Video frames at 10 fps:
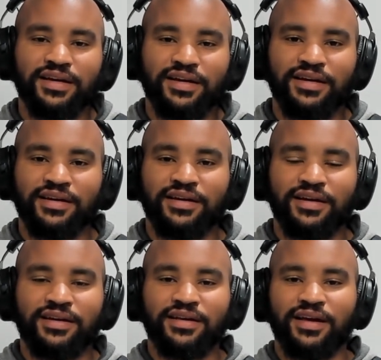
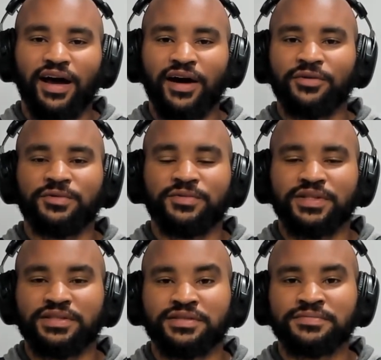and how it
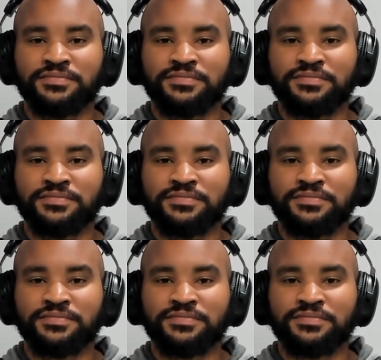was